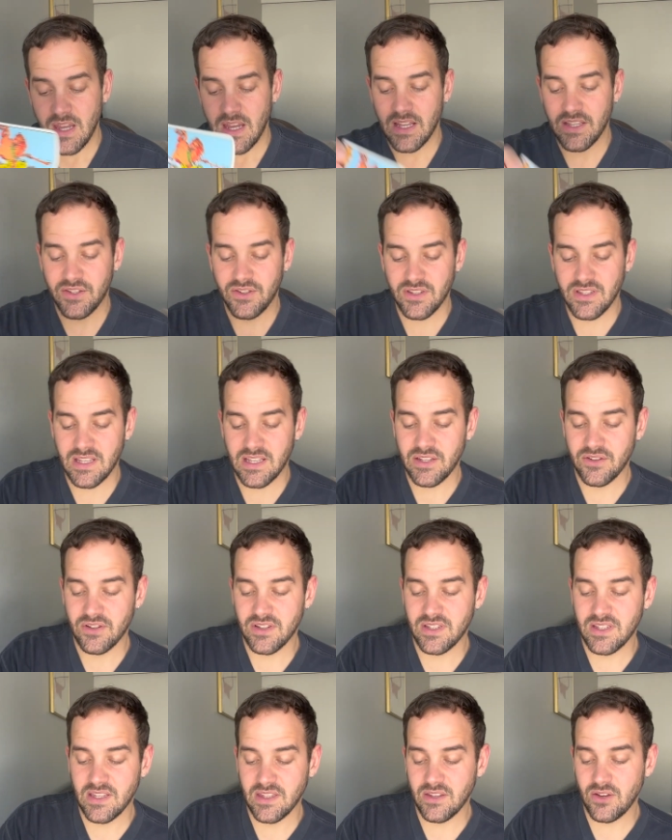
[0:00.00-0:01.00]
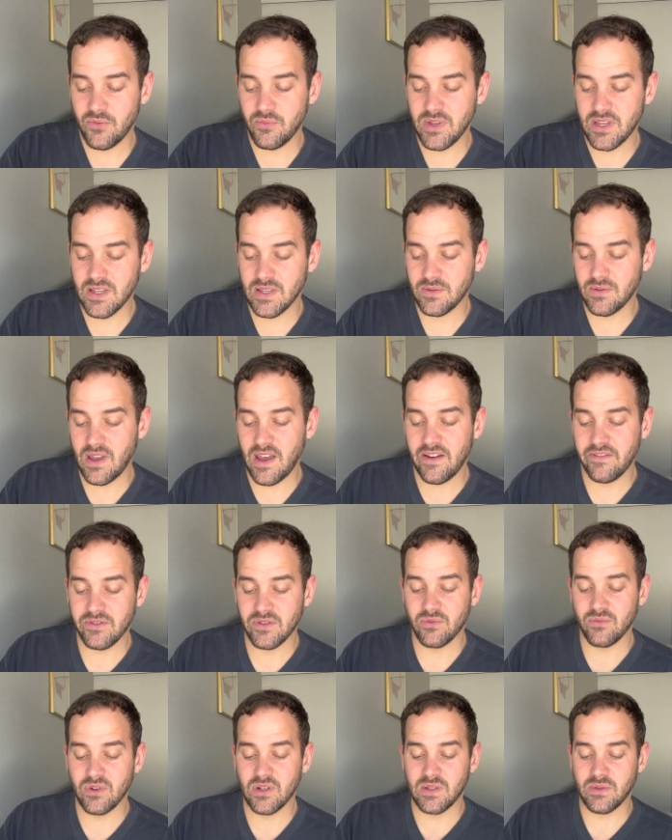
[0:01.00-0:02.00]
It's just interesting though because
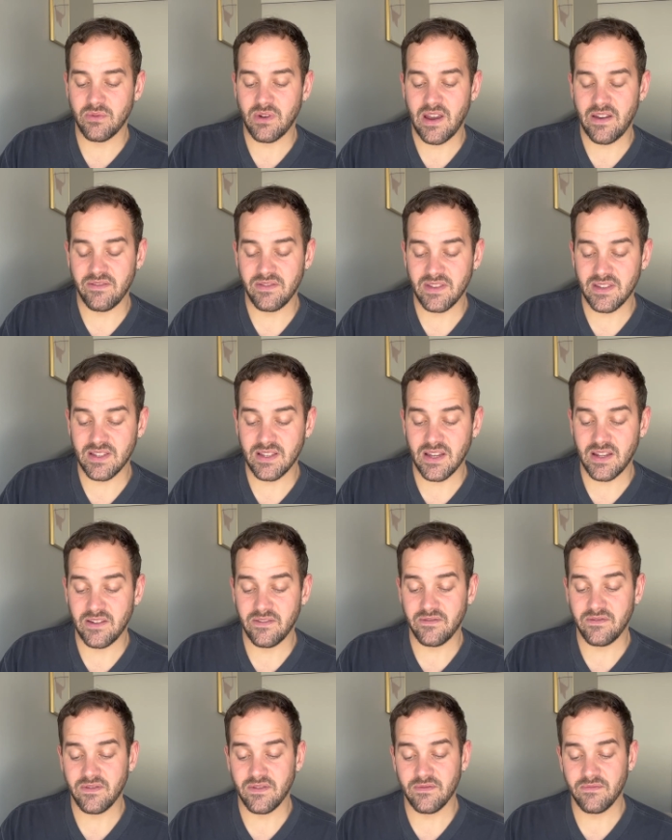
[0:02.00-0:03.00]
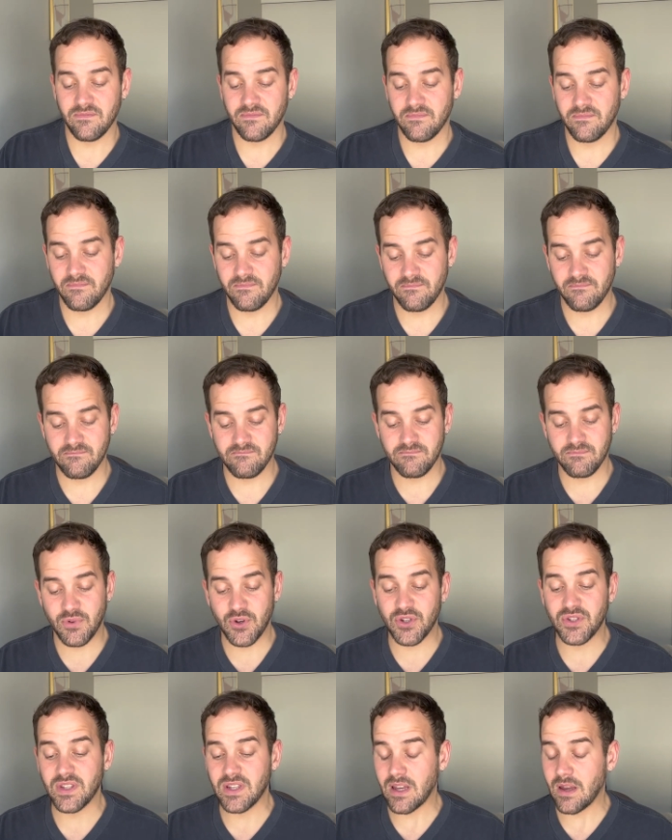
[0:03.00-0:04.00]
afterwards we're having this kind of
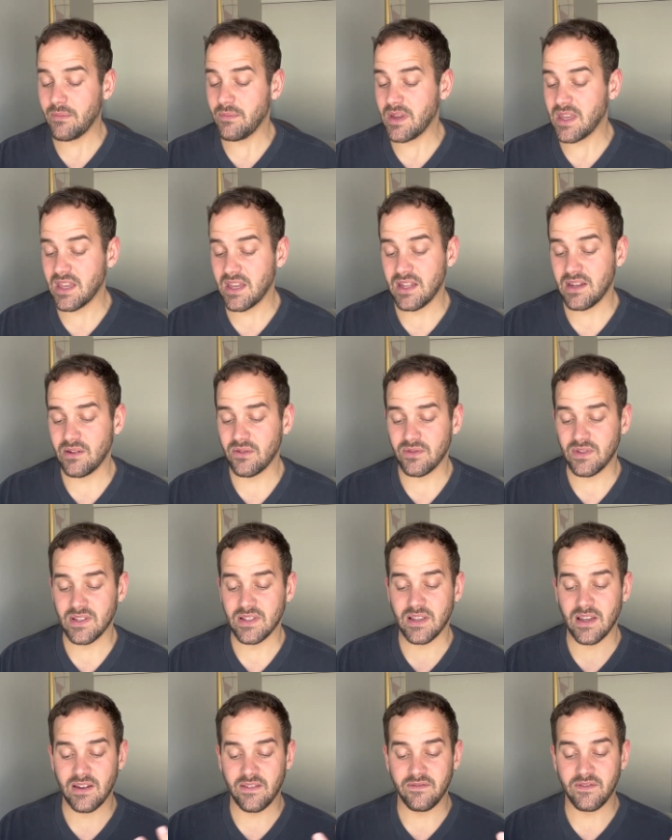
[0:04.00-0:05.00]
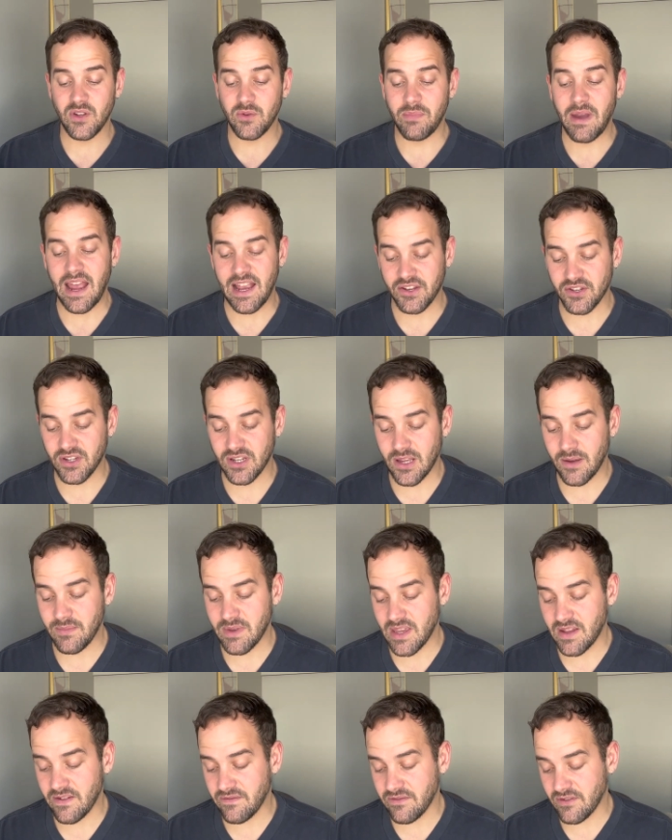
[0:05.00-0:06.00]
person coming in or this kind of new passion
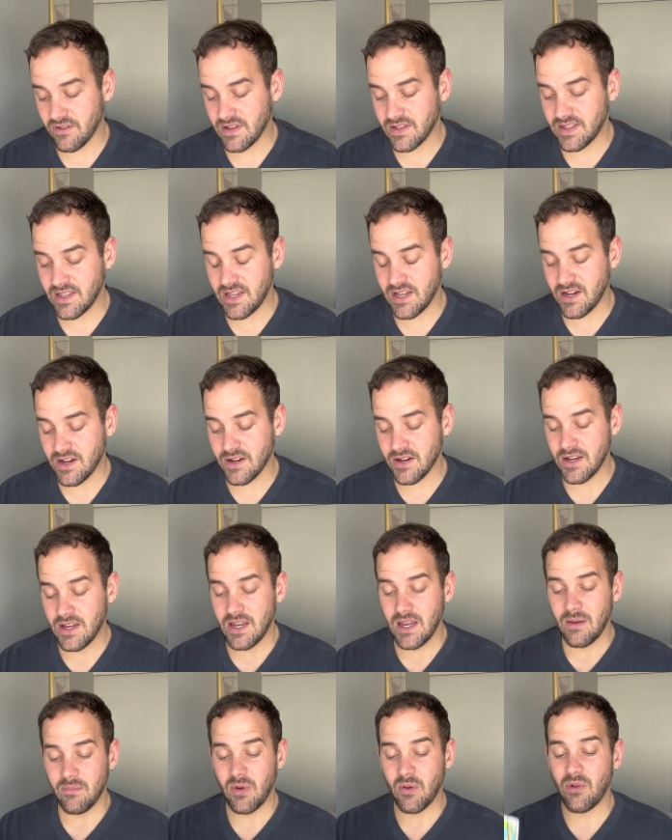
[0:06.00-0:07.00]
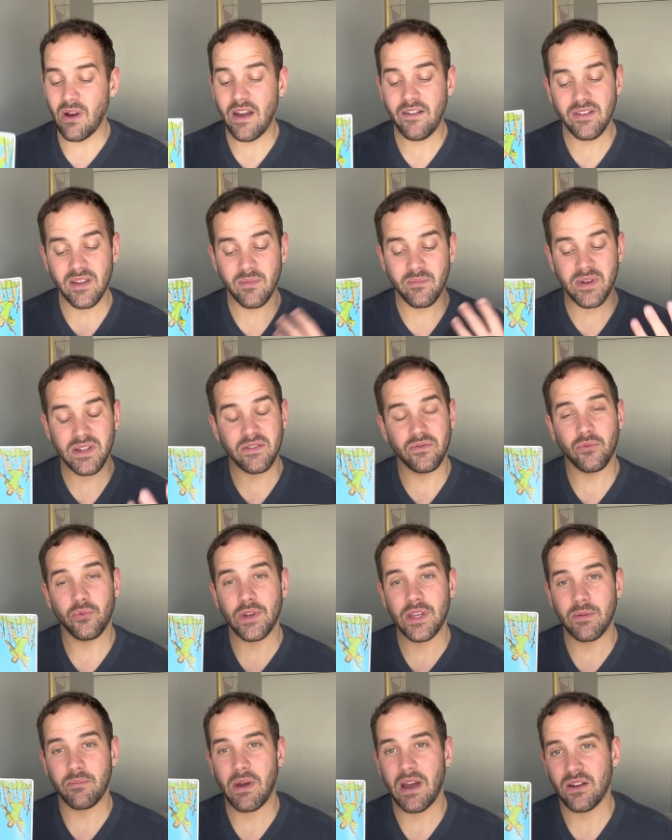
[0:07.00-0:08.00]
coming in for us here, but we're having a bit of
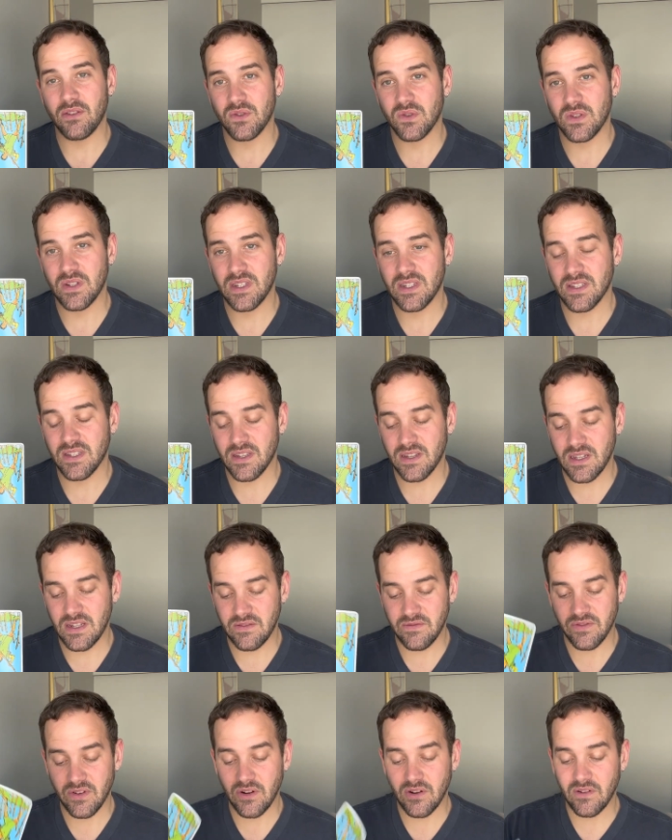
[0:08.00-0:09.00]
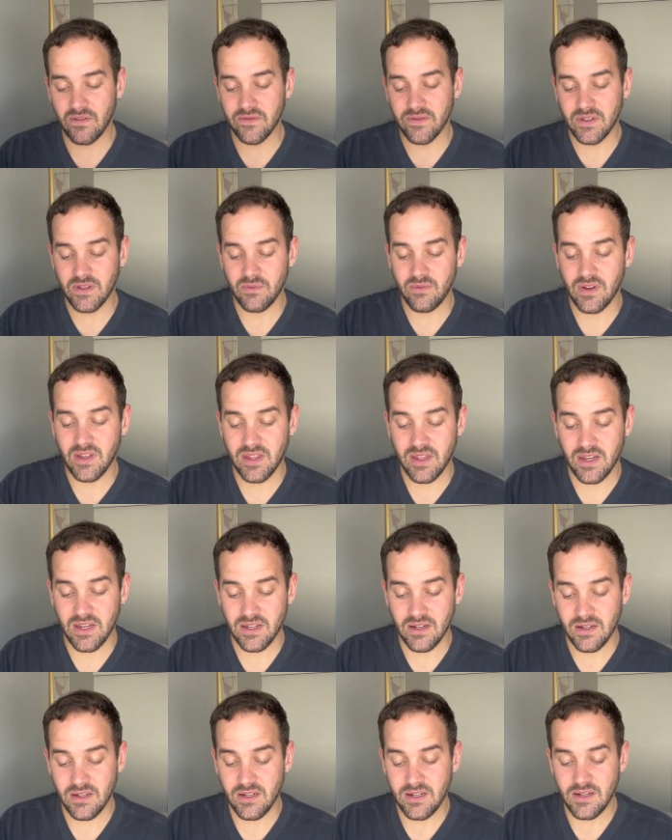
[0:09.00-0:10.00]
weak boundaries involved with it.
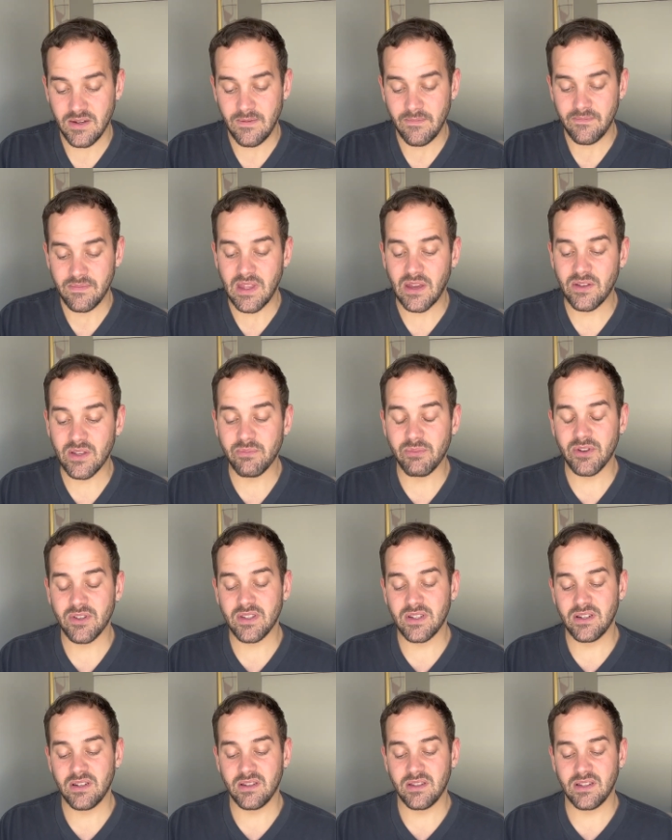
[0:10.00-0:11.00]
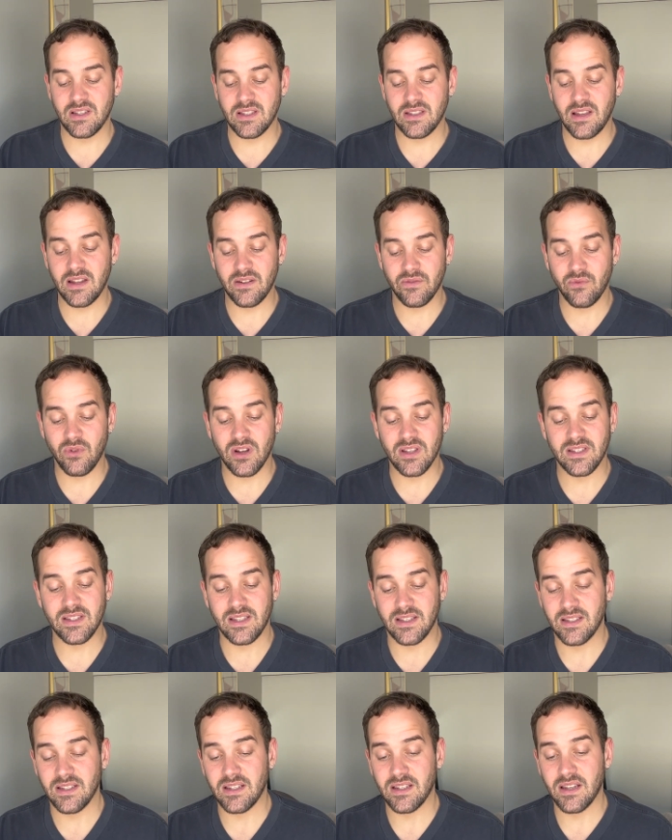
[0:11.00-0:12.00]
Now, this person, this Knight of Wands,
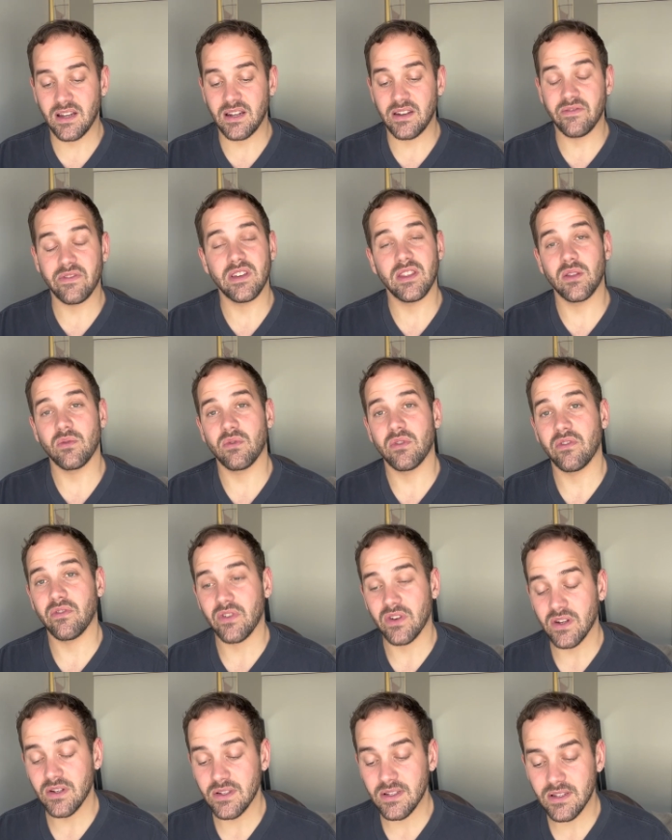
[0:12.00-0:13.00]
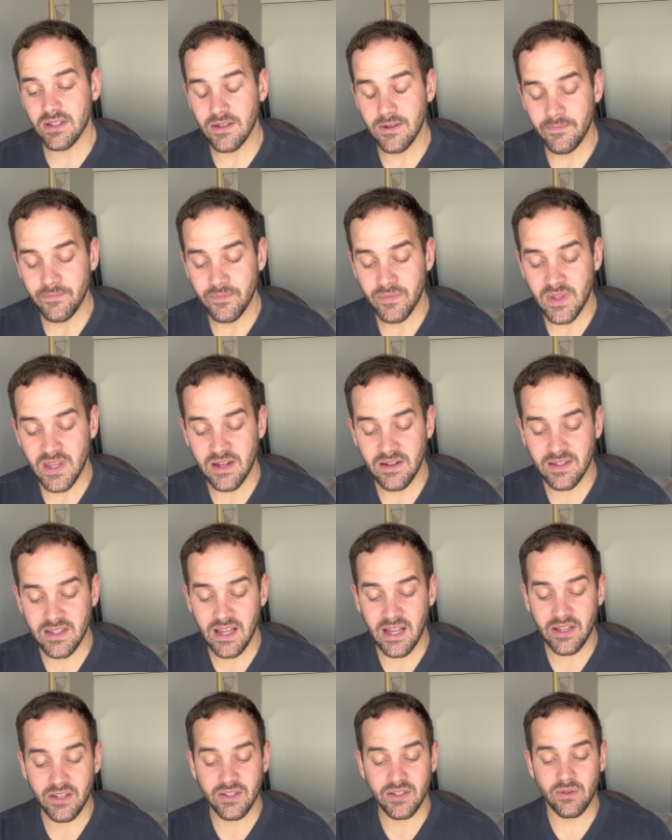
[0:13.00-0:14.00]
isn't kind of in the reversed here's
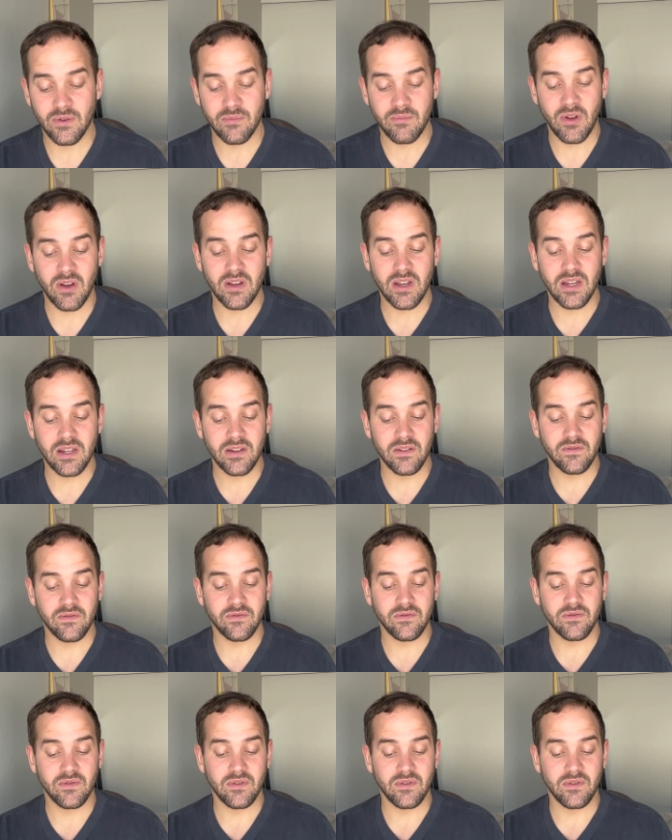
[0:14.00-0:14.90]
So I'm not kind of